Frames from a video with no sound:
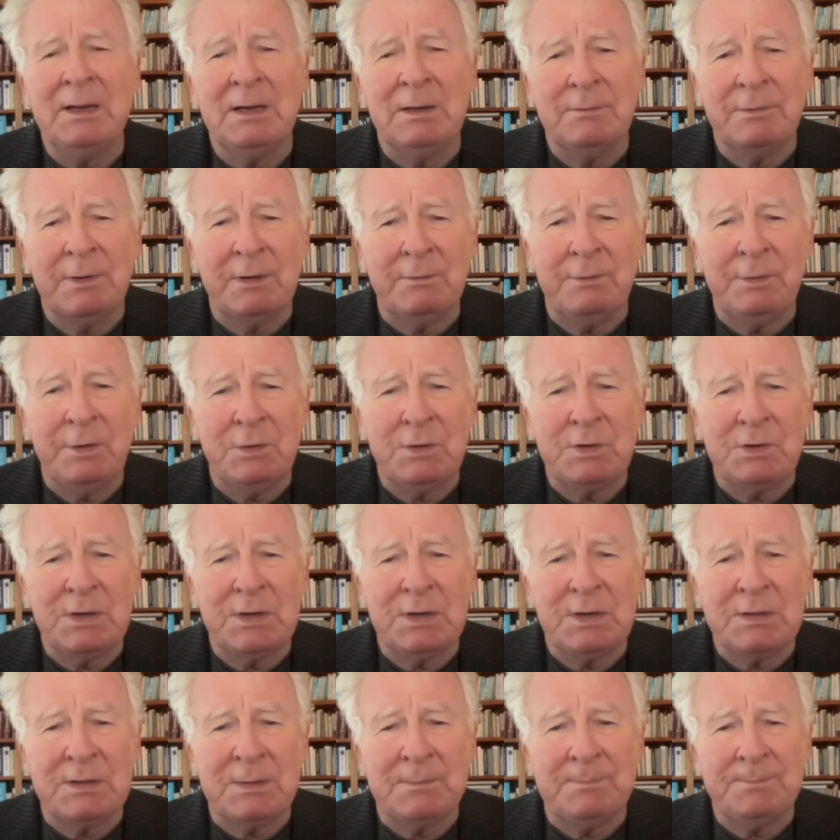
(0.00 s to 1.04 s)
of
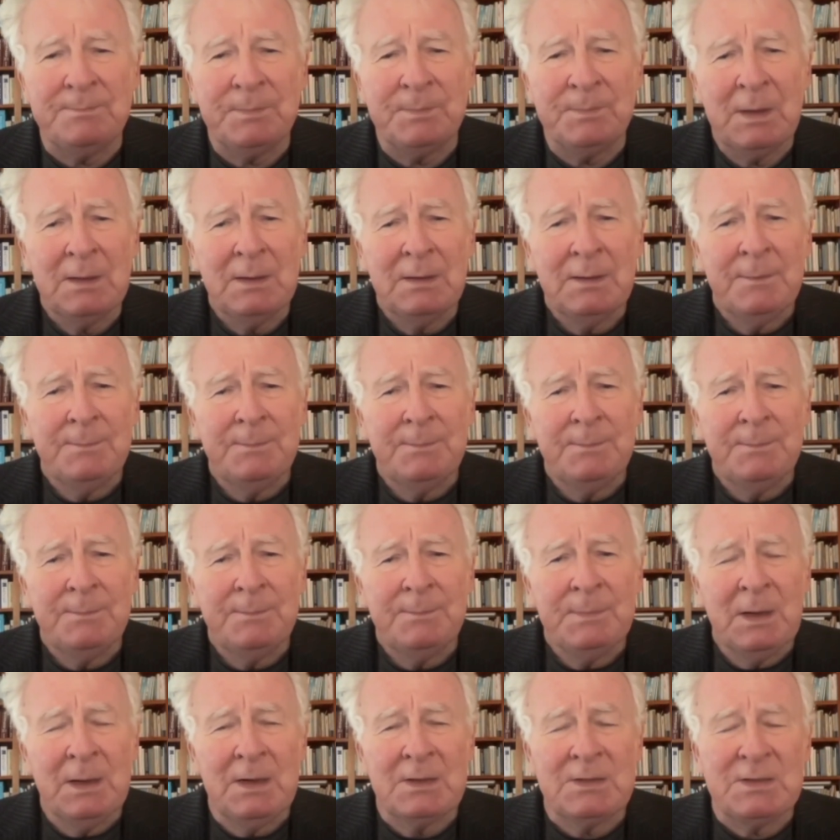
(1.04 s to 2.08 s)
Confucianism
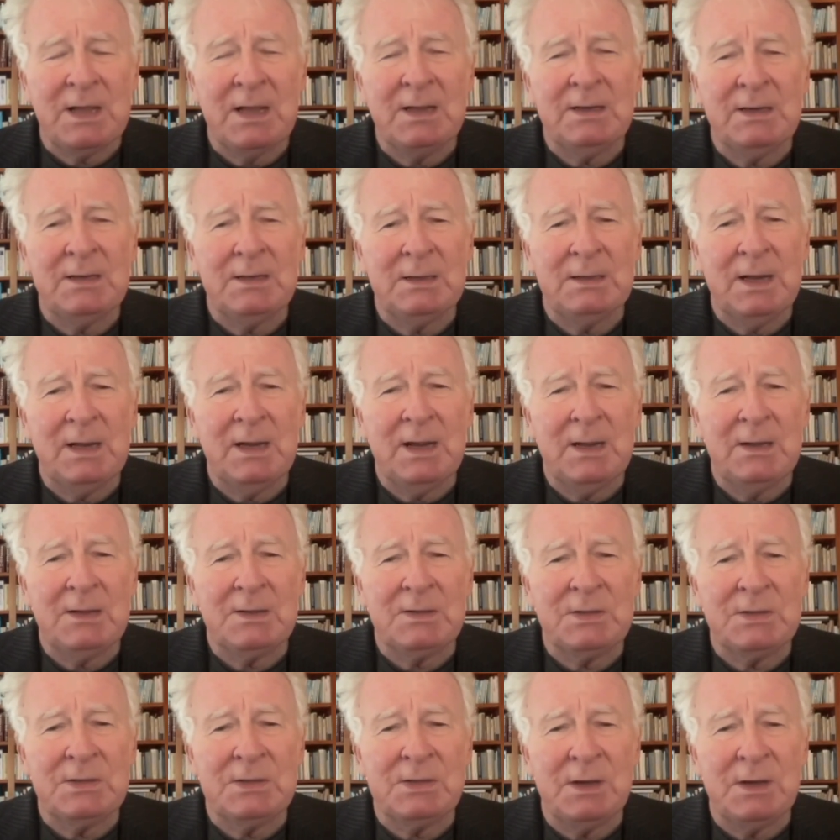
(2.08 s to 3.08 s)
is that it has